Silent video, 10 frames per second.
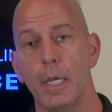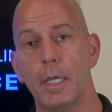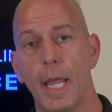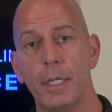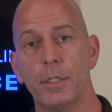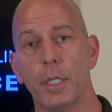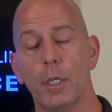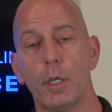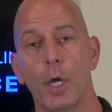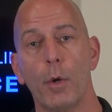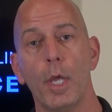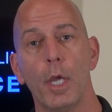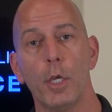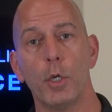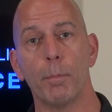Next thing you know,
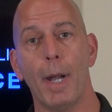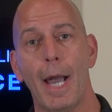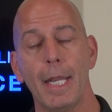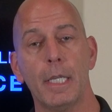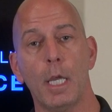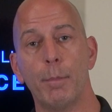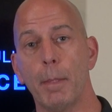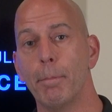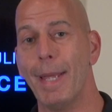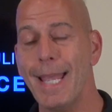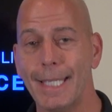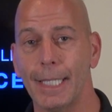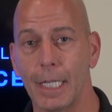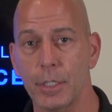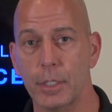your body can be
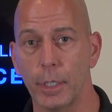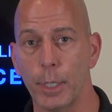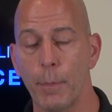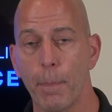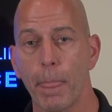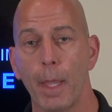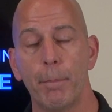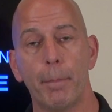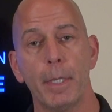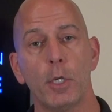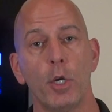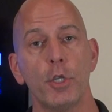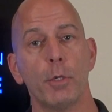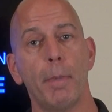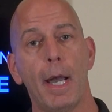making insulin, but
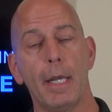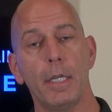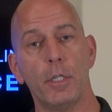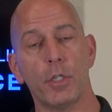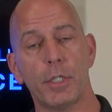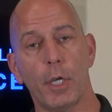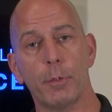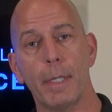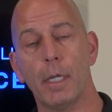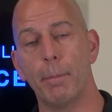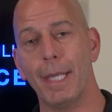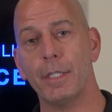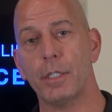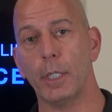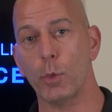because your body and your cells become
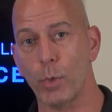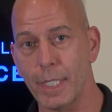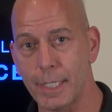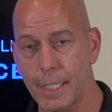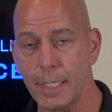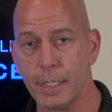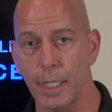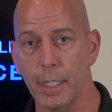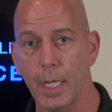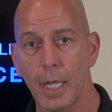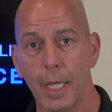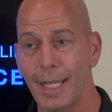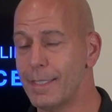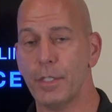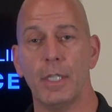insulin resistant,
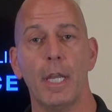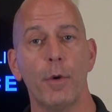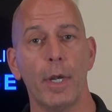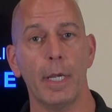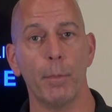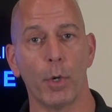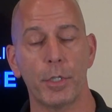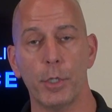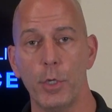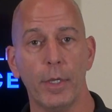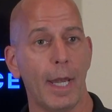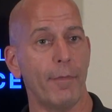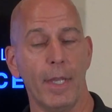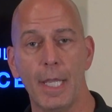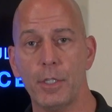it doesn't hear it anymore. So you could
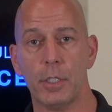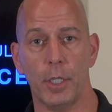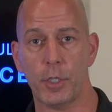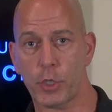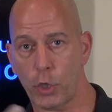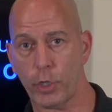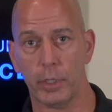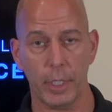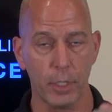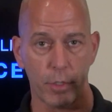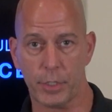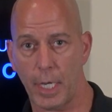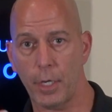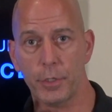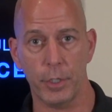have insulin circling your
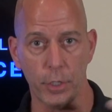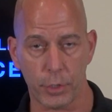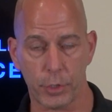cells in your